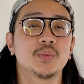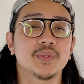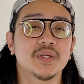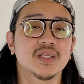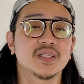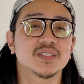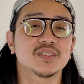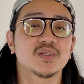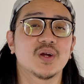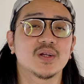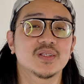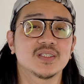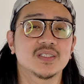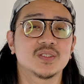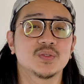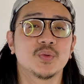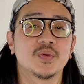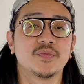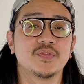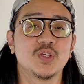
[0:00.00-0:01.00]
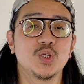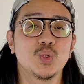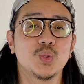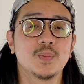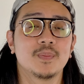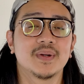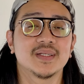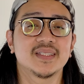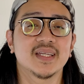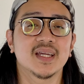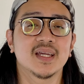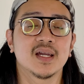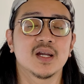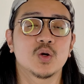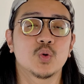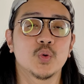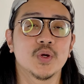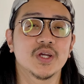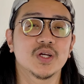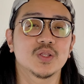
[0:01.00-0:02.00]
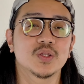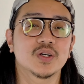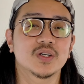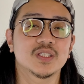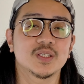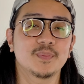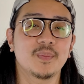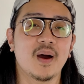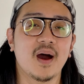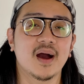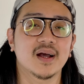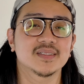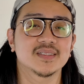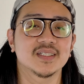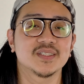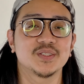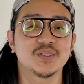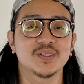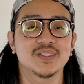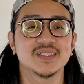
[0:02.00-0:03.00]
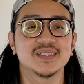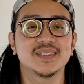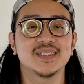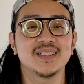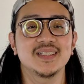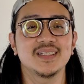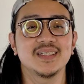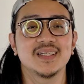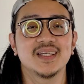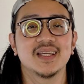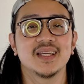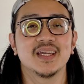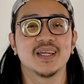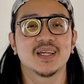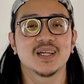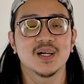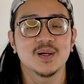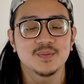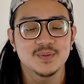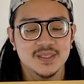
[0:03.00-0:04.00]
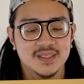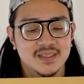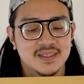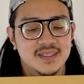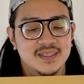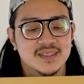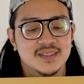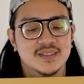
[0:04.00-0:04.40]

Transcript: we're going to start this review by taking a quick look at the box. As you can see, it comes in this